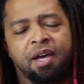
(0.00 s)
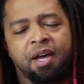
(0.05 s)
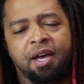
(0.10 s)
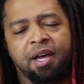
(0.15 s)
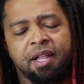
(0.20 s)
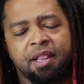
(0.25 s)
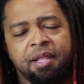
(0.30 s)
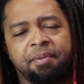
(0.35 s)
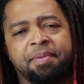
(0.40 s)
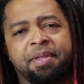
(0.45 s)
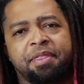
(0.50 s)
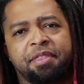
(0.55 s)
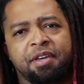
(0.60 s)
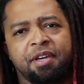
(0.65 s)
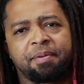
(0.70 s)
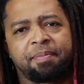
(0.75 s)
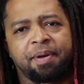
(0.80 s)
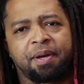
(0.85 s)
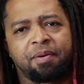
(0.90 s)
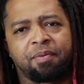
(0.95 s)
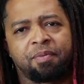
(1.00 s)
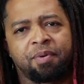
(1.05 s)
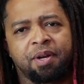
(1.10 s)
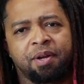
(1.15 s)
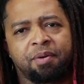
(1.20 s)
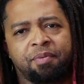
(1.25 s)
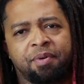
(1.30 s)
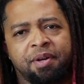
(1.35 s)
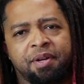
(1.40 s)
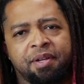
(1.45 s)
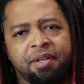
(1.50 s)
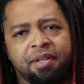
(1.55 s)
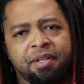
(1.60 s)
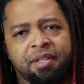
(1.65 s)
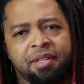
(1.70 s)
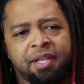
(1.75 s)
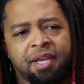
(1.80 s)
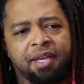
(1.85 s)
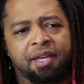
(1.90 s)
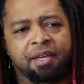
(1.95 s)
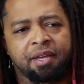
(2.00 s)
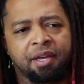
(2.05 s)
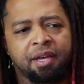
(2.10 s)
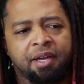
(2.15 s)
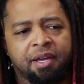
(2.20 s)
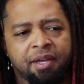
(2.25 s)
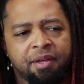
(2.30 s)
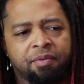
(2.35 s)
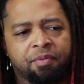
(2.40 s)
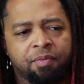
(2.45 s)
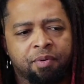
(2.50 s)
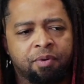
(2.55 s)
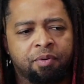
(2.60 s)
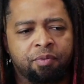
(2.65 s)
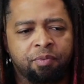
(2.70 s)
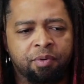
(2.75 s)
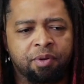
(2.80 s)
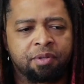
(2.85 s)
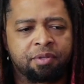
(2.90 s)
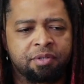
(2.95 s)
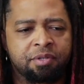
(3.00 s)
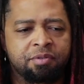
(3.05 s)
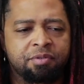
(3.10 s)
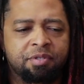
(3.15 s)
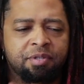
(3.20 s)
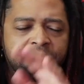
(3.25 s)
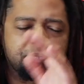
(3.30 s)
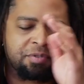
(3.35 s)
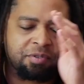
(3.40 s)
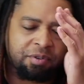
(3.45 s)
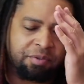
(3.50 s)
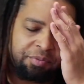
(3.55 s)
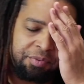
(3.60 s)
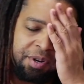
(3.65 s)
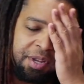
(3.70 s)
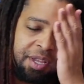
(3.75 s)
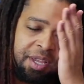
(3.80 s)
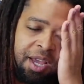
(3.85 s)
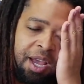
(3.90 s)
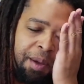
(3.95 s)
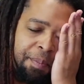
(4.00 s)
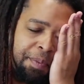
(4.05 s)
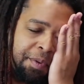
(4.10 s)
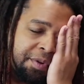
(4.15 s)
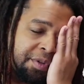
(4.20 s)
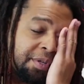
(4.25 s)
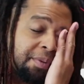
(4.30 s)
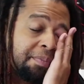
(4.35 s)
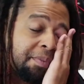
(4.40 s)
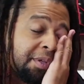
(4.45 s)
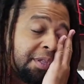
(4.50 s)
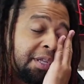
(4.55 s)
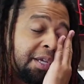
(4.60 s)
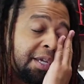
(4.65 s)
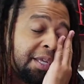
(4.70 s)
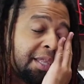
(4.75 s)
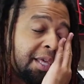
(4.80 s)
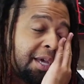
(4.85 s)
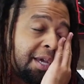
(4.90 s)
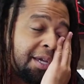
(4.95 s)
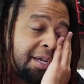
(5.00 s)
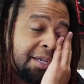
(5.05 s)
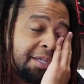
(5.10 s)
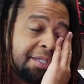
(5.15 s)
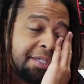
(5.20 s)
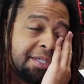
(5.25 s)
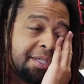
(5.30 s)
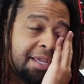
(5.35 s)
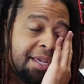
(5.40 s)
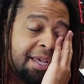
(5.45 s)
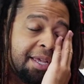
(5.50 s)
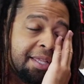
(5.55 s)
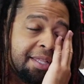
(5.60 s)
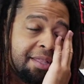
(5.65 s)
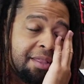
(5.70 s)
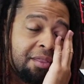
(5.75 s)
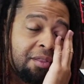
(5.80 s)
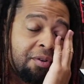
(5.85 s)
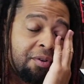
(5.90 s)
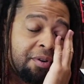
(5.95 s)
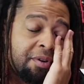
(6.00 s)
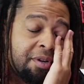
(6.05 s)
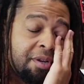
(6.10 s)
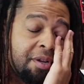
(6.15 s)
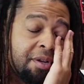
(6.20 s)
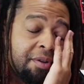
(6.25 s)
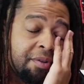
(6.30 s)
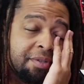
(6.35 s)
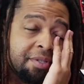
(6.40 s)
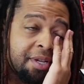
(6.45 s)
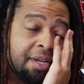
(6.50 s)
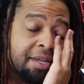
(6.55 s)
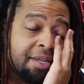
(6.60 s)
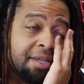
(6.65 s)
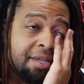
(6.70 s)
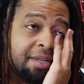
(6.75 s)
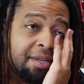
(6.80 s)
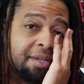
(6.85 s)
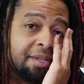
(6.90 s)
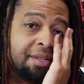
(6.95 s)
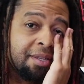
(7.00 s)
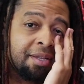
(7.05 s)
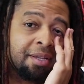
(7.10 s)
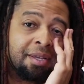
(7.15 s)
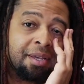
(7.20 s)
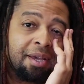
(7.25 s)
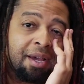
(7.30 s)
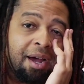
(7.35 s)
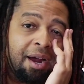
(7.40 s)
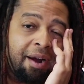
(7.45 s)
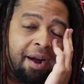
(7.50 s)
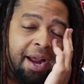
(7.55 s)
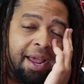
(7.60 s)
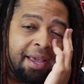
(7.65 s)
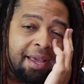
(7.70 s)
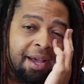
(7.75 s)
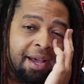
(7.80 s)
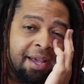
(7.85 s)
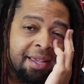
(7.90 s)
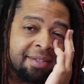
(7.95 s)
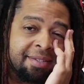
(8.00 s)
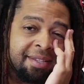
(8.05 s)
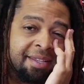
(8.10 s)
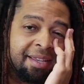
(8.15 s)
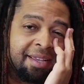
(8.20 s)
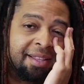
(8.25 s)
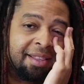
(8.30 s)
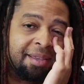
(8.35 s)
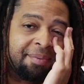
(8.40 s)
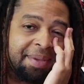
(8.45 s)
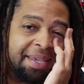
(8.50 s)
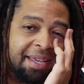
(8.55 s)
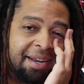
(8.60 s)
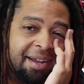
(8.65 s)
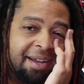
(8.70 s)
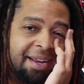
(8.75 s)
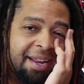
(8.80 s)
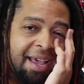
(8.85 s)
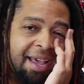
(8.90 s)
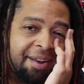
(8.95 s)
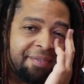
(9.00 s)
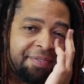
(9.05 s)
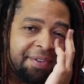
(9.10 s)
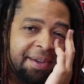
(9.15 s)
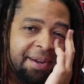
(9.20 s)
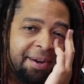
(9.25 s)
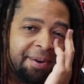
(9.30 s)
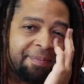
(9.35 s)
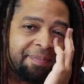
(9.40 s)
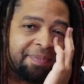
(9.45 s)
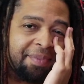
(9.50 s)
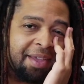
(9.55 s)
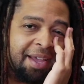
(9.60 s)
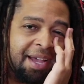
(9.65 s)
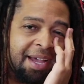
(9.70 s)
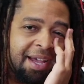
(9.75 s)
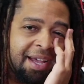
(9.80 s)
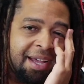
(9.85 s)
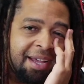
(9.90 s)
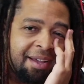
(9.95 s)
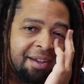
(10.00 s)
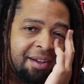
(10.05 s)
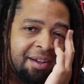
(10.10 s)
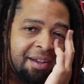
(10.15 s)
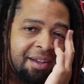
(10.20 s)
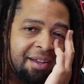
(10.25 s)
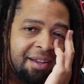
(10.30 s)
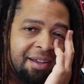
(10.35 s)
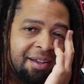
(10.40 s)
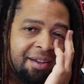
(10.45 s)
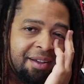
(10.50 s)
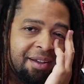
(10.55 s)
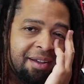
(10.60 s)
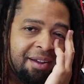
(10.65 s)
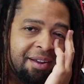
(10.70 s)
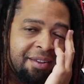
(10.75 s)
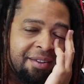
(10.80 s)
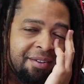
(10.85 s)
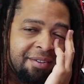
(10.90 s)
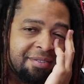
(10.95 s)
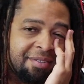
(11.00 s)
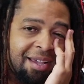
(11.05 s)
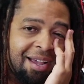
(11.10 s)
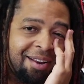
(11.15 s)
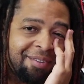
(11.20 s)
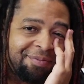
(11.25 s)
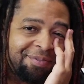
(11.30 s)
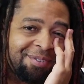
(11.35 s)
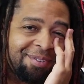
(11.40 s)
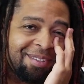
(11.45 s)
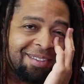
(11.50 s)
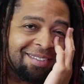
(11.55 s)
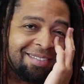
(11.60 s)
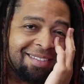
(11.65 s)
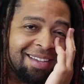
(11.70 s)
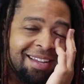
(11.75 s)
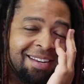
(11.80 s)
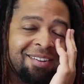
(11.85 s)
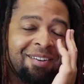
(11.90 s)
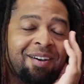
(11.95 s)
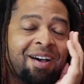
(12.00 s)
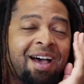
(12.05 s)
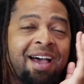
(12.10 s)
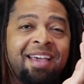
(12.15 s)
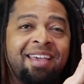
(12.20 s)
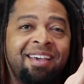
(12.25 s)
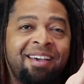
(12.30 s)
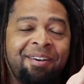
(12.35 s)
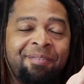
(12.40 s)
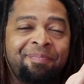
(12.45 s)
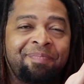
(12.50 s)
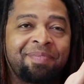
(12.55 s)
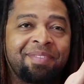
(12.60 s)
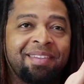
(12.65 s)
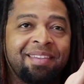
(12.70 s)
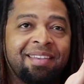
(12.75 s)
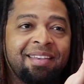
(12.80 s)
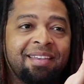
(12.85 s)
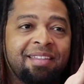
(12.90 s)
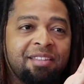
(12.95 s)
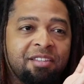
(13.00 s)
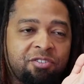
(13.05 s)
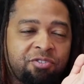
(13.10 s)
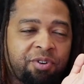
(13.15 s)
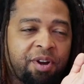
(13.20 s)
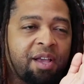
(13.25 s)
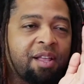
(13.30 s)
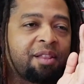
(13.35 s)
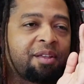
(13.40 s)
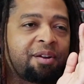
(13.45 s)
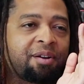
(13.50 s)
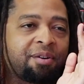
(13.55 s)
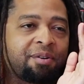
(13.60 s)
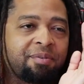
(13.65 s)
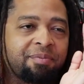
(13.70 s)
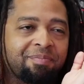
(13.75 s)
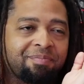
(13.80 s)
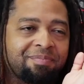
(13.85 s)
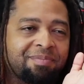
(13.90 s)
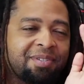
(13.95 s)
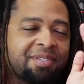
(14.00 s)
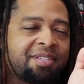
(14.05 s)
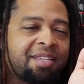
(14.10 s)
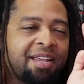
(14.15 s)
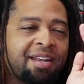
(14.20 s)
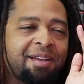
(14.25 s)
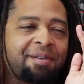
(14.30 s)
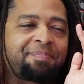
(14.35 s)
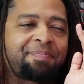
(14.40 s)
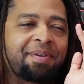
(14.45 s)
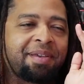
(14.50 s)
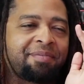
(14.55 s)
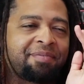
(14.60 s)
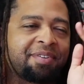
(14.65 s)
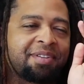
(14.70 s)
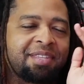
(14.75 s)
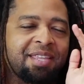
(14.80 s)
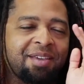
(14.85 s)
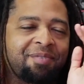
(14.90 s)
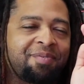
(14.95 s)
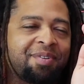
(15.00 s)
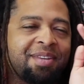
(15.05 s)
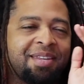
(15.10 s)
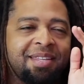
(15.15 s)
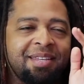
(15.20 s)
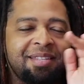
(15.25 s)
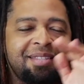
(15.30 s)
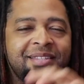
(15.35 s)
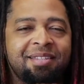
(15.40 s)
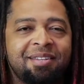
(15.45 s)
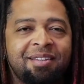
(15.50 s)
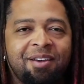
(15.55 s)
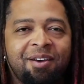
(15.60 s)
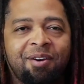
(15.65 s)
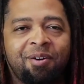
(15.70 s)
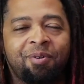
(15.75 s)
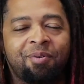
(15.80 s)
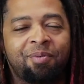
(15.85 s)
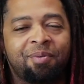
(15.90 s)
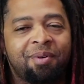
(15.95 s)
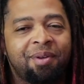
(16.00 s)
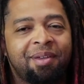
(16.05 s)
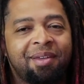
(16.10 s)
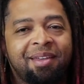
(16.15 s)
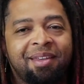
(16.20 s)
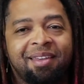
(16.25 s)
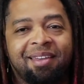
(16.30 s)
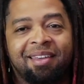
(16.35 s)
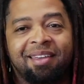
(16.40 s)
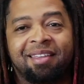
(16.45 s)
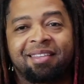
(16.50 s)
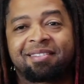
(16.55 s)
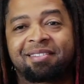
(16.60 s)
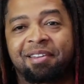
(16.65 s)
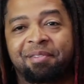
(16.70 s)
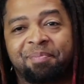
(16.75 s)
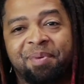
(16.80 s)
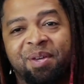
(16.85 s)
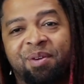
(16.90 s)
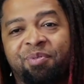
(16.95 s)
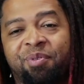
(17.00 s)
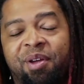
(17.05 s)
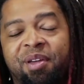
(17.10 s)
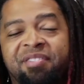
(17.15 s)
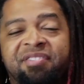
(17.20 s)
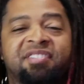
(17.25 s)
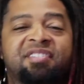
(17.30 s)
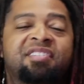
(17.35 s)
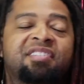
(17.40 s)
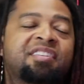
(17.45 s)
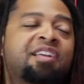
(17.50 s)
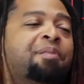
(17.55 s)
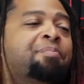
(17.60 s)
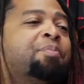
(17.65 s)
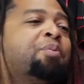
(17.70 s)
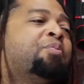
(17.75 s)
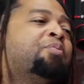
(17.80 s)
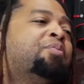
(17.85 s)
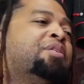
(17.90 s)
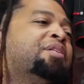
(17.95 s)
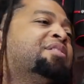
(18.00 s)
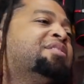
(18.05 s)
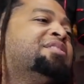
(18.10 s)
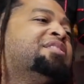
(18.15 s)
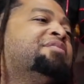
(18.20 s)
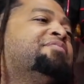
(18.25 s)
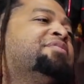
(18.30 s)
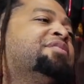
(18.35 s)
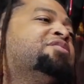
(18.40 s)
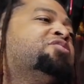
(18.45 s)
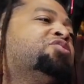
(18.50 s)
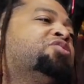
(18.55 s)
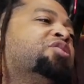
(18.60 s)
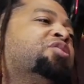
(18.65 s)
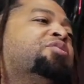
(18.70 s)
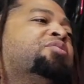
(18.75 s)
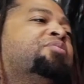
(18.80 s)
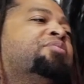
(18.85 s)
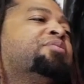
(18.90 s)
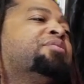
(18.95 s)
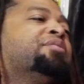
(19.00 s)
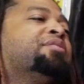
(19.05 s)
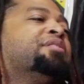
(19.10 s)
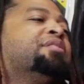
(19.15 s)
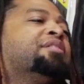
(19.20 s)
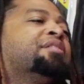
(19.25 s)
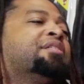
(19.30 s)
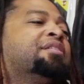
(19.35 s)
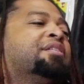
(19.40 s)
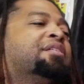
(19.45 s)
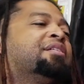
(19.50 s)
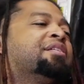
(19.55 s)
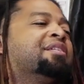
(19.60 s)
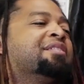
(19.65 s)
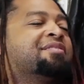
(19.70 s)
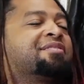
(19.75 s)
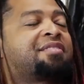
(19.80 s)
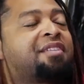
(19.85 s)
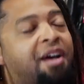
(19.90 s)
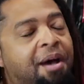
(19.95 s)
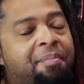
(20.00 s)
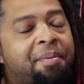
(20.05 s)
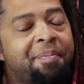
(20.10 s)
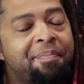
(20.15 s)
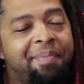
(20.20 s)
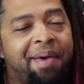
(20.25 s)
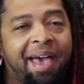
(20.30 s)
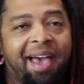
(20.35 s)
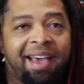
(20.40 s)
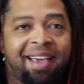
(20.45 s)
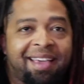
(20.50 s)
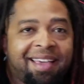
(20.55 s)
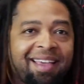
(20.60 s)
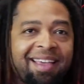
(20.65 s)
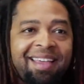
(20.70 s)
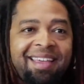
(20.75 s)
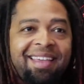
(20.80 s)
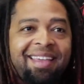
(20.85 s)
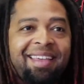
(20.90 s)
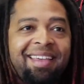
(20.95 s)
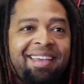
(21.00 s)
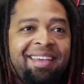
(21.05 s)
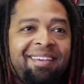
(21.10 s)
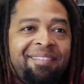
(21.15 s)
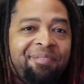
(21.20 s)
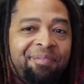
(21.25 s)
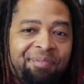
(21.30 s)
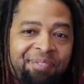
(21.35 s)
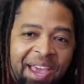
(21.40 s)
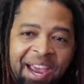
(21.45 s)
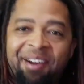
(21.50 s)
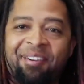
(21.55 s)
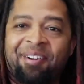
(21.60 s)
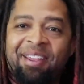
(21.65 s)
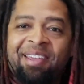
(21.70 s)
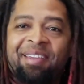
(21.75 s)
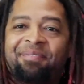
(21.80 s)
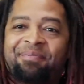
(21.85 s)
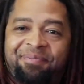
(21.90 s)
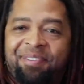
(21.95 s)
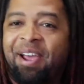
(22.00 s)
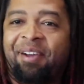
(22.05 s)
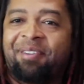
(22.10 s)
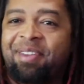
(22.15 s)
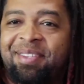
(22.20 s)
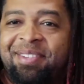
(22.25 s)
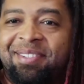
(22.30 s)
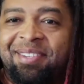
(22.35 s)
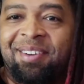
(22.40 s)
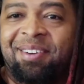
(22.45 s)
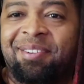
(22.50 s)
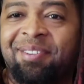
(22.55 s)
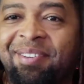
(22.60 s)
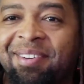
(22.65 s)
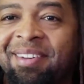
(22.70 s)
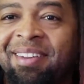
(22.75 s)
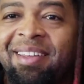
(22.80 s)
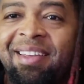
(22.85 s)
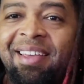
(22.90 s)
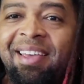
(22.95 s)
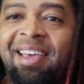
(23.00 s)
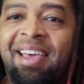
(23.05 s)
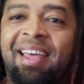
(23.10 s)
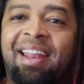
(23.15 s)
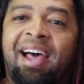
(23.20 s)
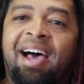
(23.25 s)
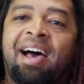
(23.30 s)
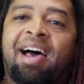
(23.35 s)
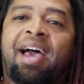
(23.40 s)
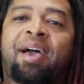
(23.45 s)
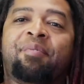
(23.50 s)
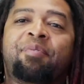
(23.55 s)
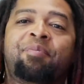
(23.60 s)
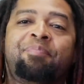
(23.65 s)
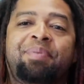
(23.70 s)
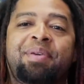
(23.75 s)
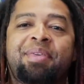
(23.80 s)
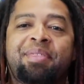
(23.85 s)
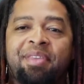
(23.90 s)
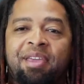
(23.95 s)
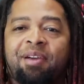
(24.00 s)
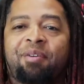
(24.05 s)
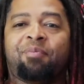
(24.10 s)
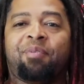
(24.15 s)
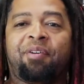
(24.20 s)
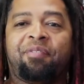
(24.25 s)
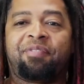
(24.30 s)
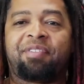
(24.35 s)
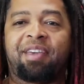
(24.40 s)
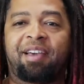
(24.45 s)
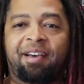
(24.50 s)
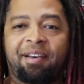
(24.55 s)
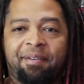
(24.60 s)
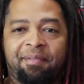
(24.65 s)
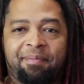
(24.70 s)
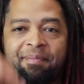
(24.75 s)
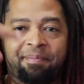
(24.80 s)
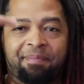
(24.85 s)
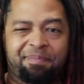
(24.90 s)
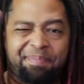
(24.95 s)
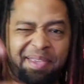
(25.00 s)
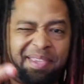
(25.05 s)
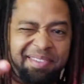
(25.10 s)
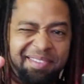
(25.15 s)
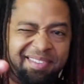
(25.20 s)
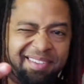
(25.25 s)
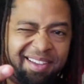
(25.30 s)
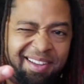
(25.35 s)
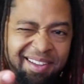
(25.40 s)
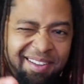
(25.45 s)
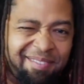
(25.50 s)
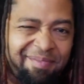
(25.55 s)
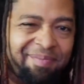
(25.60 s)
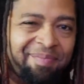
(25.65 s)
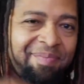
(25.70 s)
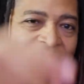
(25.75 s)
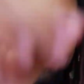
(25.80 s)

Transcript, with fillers: let me think about what I want to, like, we'll do some sort of recap or something like that, because Lord knows I need it. All right, guys, let me get on out of here. Are you excited for this? I know I am. The trailer set up everything we needed to know. It's going to be crazy. The #1 TV show is coming back very, very soon. And I will be there with you. Peace, y'all.